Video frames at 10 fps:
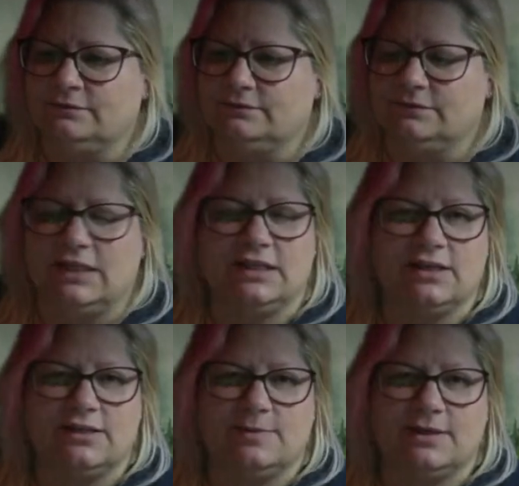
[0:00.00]
Then the
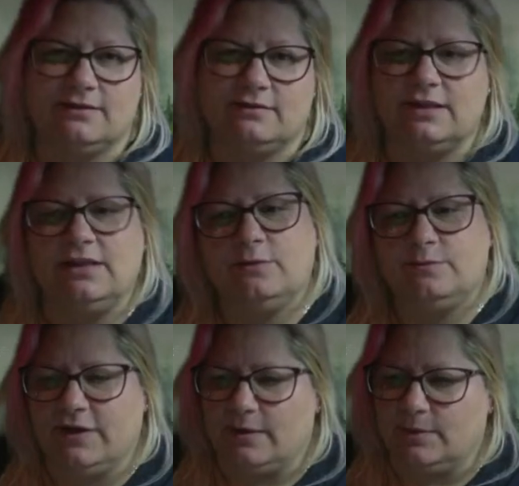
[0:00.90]
husband. Then the
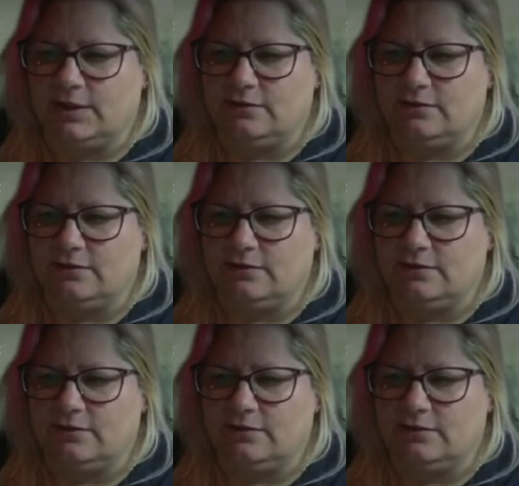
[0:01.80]
family.